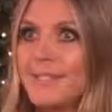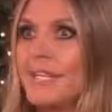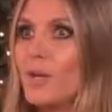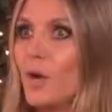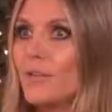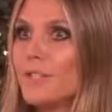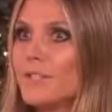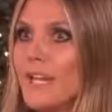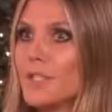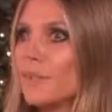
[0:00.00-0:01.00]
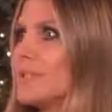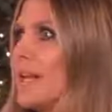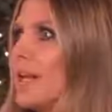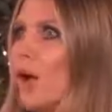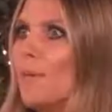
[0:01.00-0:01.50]
Seeing her on the stage, it was
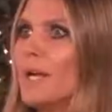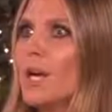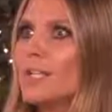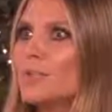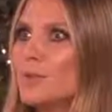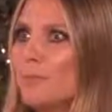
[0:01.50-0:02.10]
like, oh my God, it's